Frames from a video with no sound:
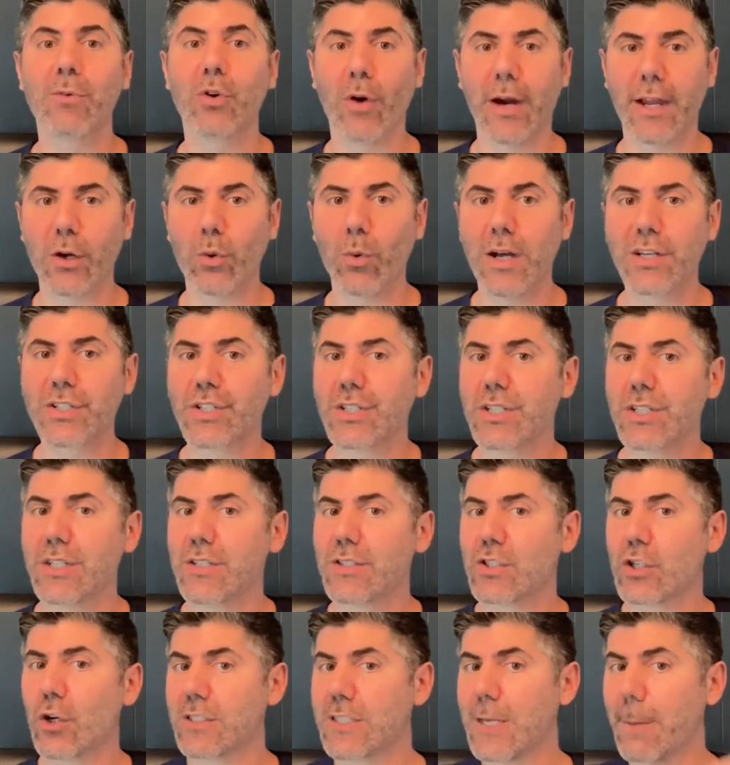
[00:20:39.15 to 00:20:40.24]
Great question.
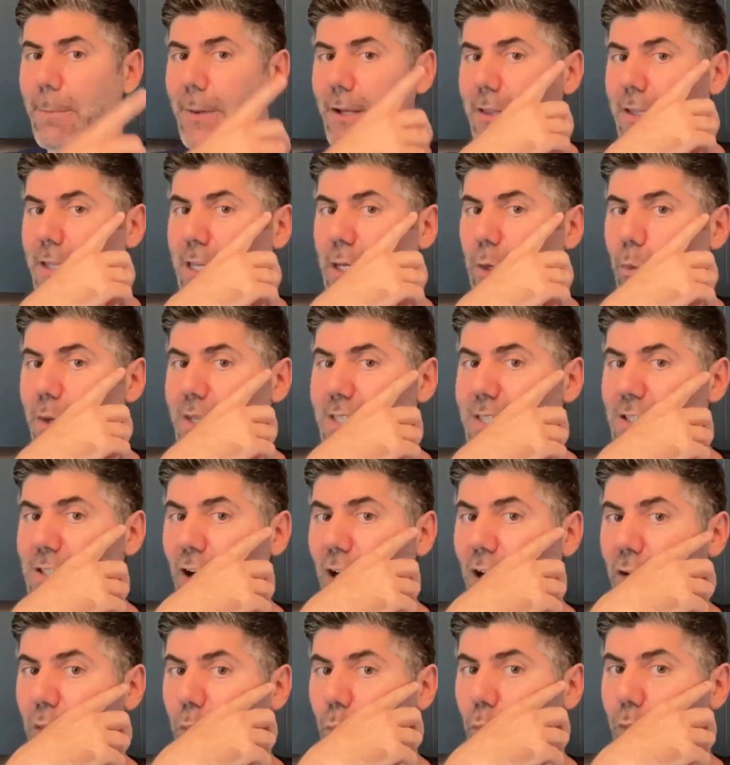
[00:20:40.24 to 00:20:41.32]
So typically we
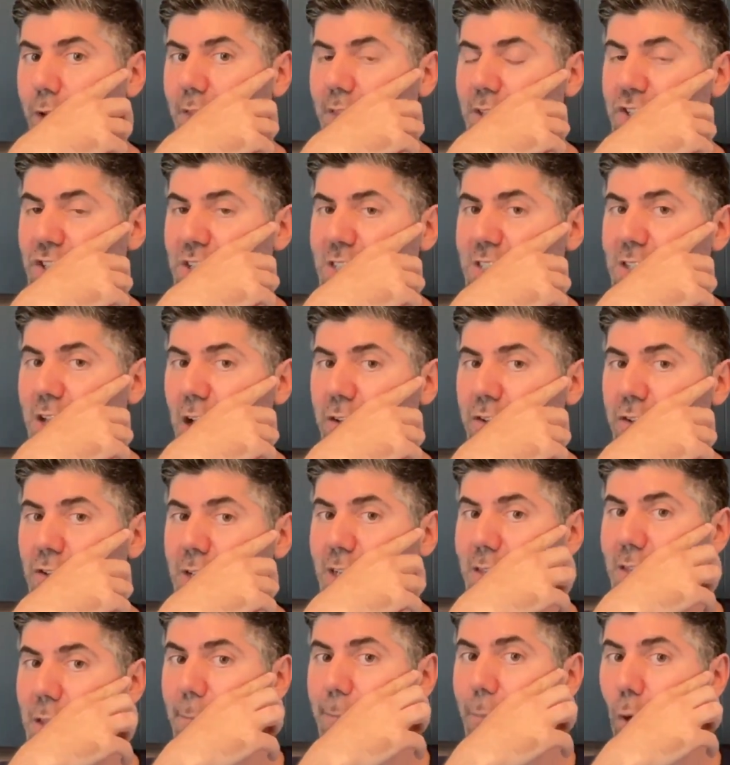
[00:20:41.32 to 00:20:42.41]
start with just
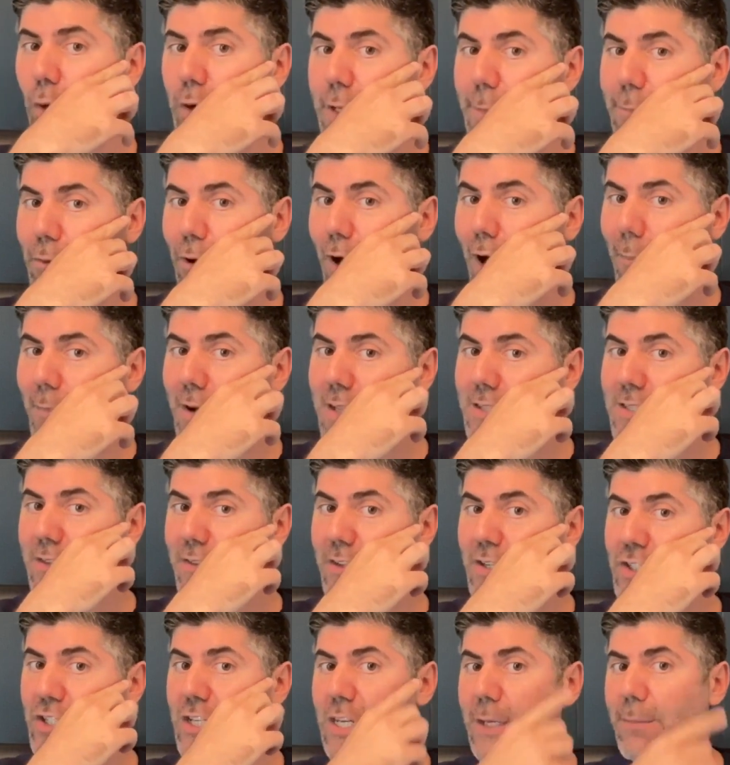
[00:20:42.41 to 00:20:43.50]
underneath the bony prominence of
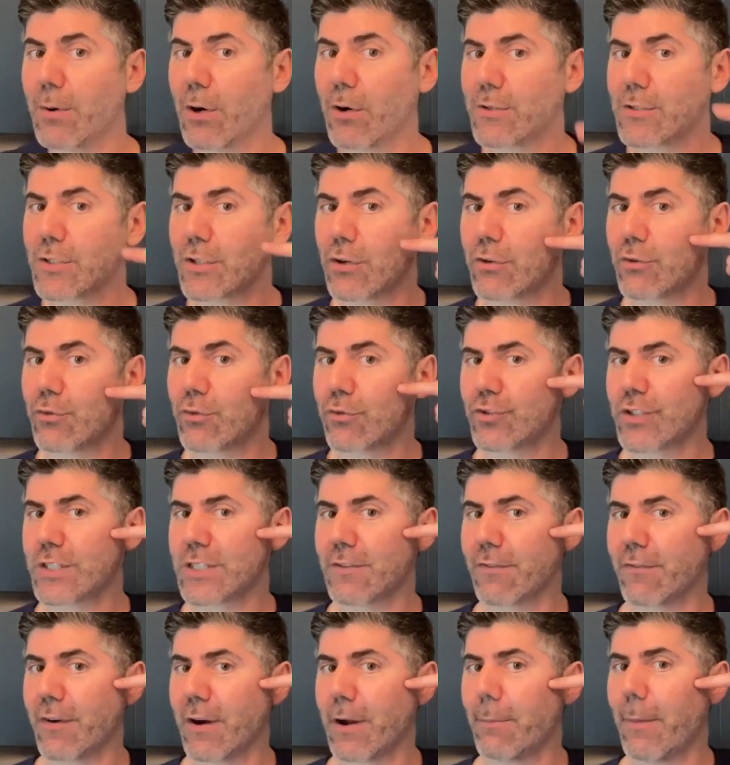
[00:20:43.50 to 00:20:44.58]
the cheekbone. So
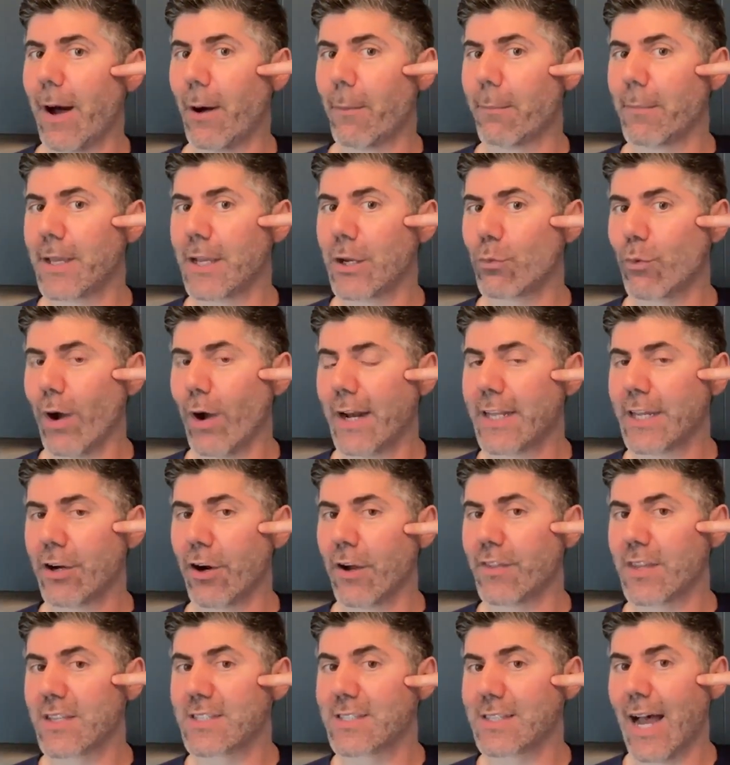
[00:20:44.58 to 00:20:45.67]
just about me right here
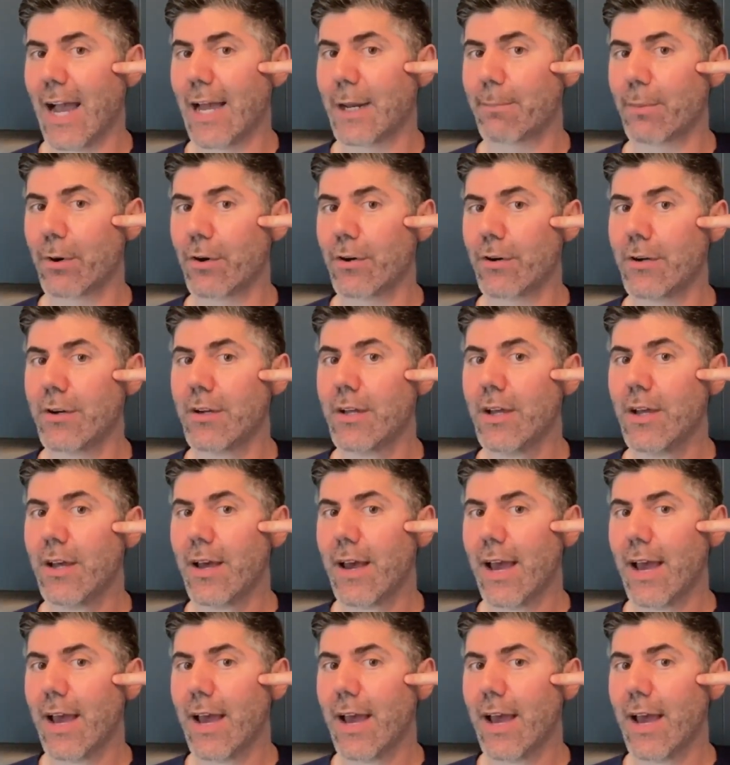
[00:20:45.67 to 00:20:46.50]
on the sideburn.